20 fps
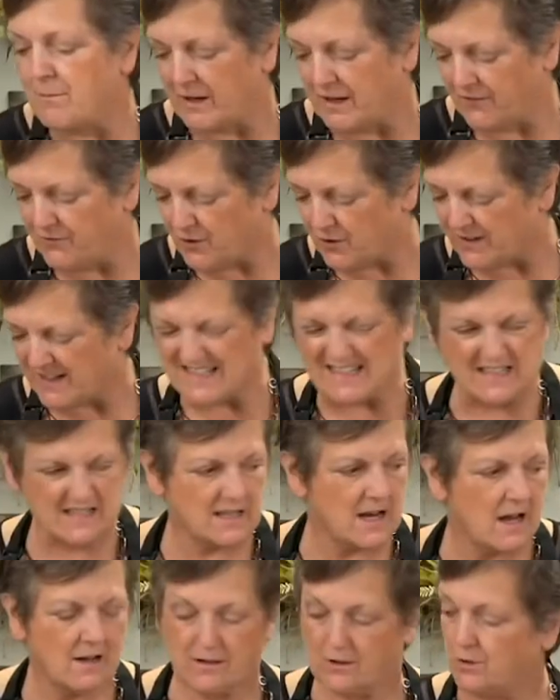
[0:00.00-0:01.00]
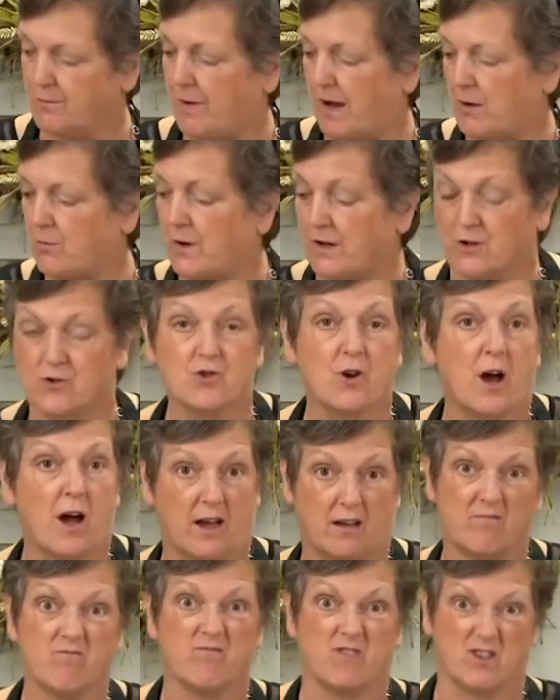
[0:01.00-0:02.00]
but if you get stuck, you might want to
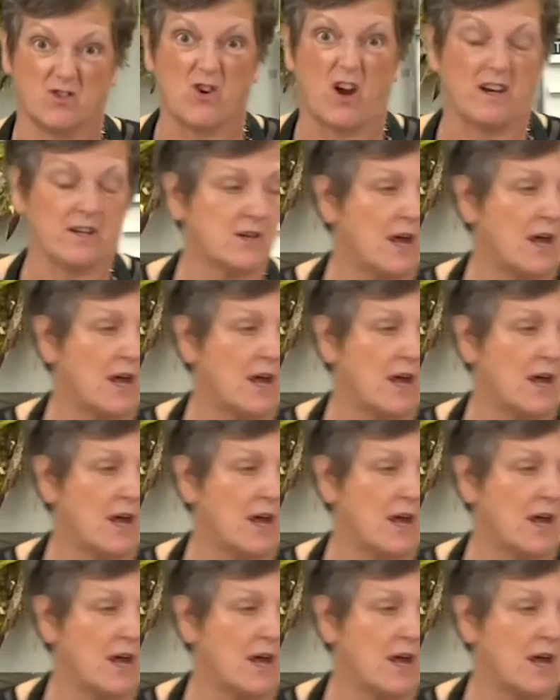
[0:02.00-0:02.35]
try the drying